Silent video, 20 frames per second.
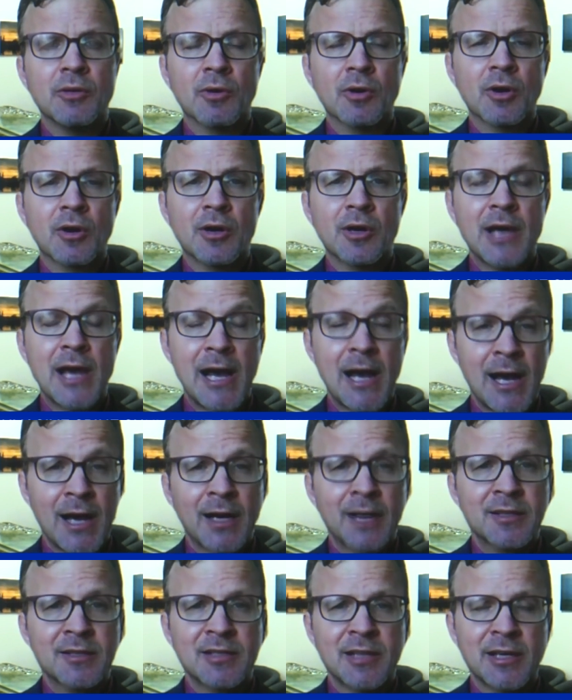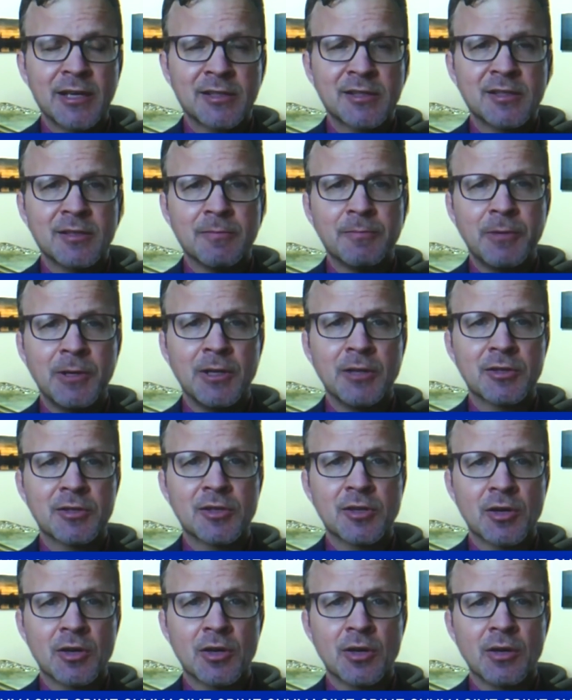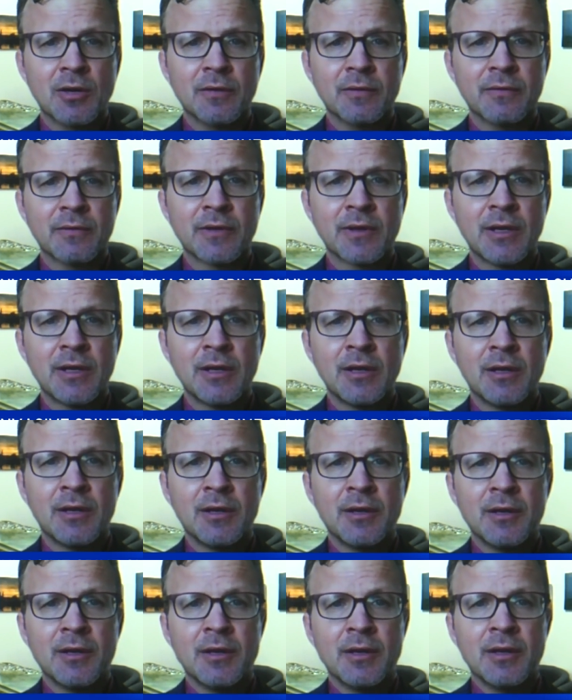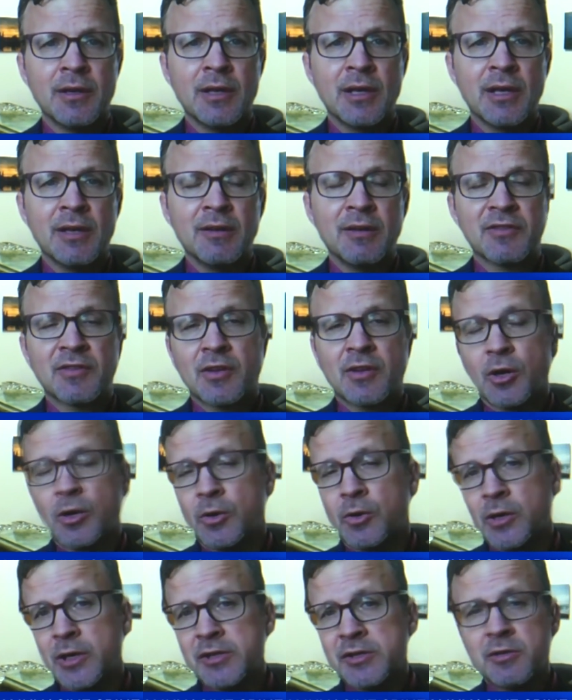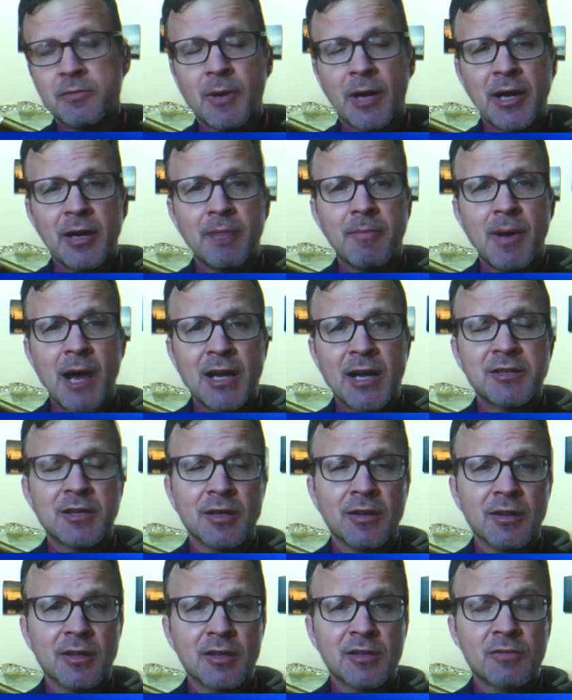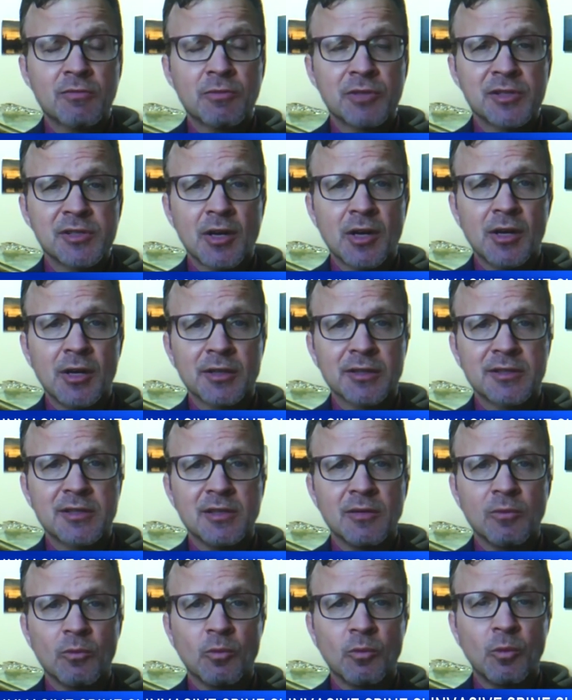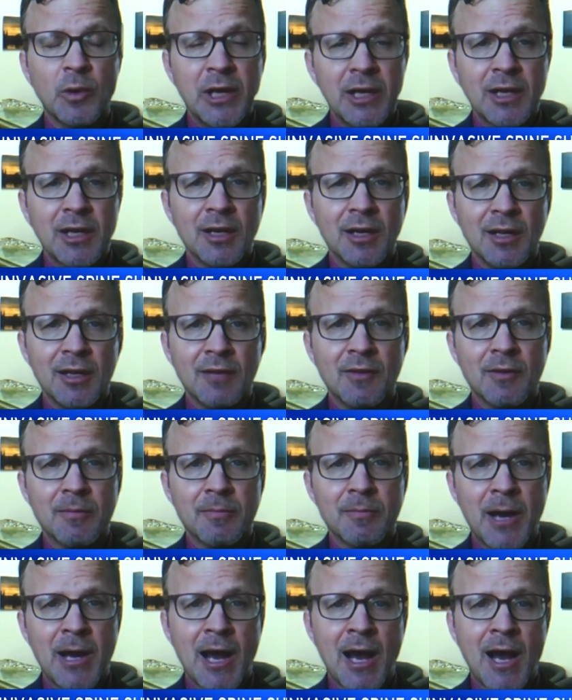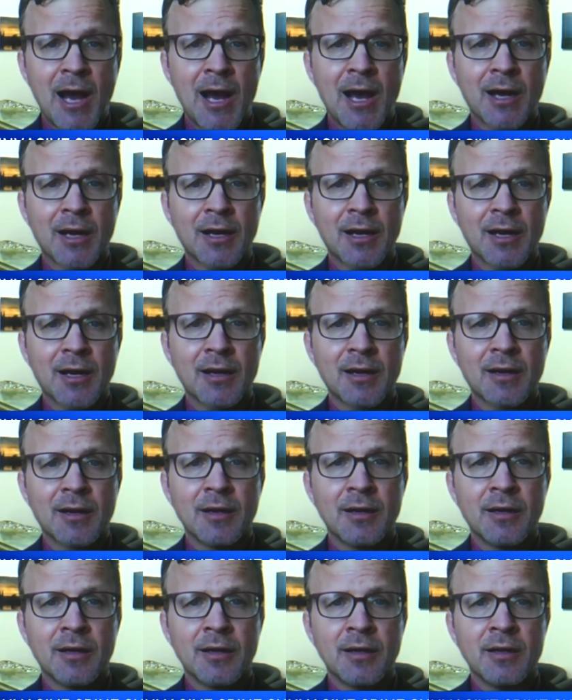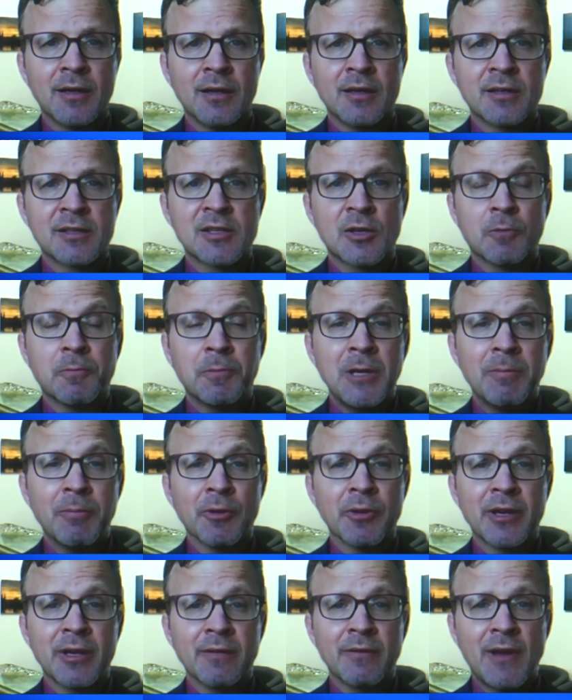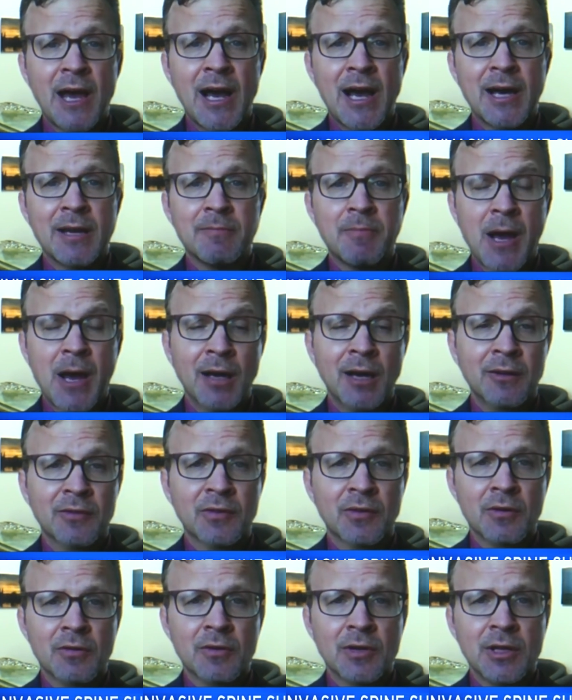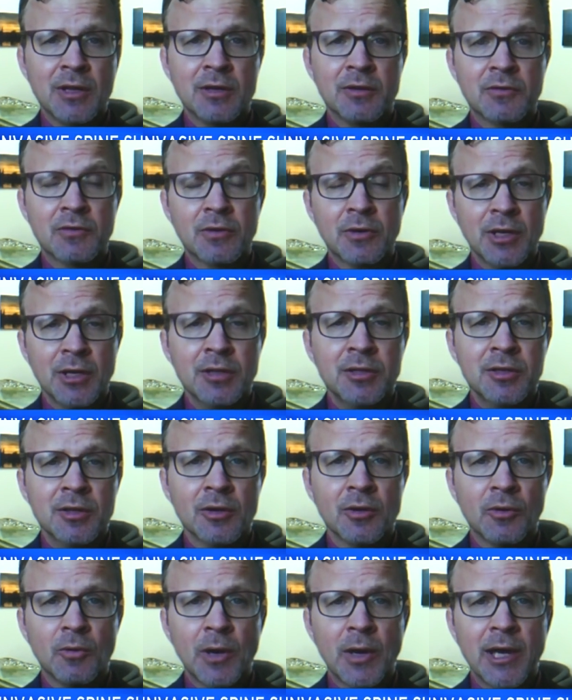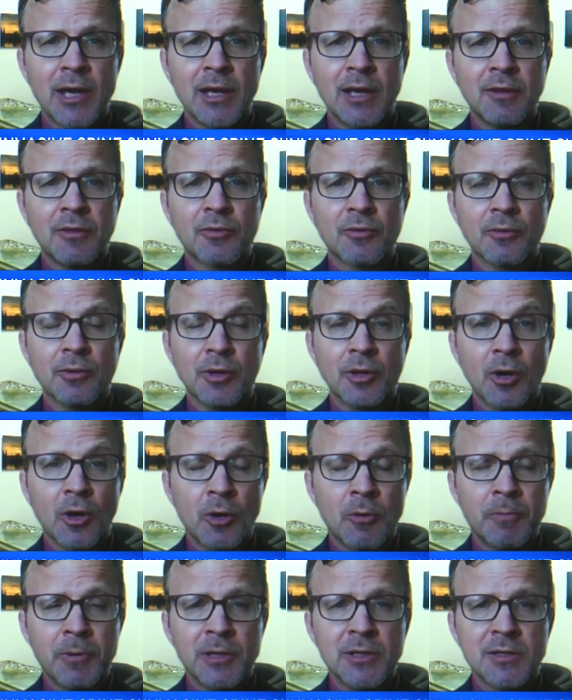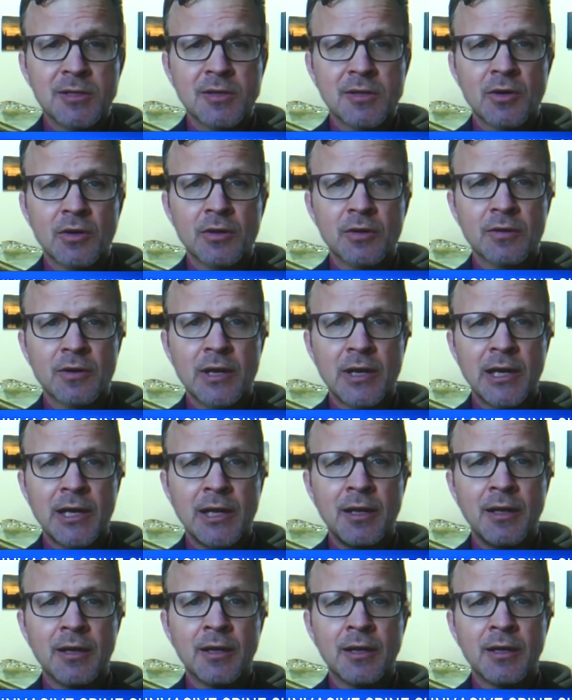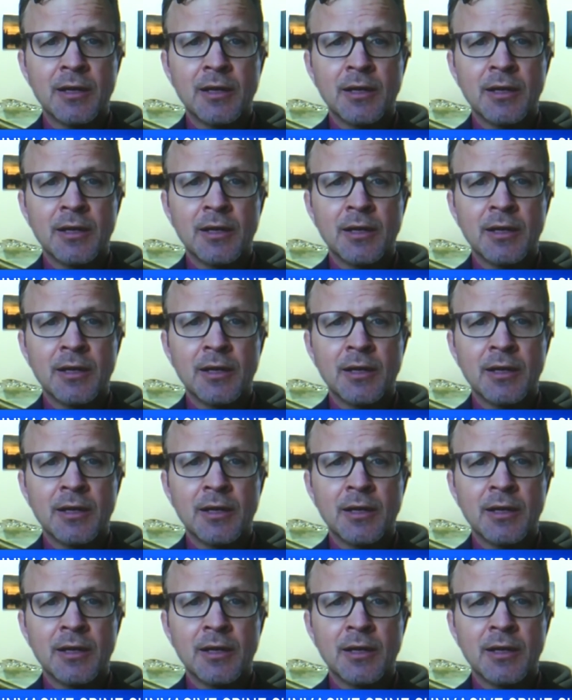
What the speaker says: in order to access the pinched nerve. And so, as you might imagine, this results in weakening the back. So people that have had back surgery the traditional way through an open surgery,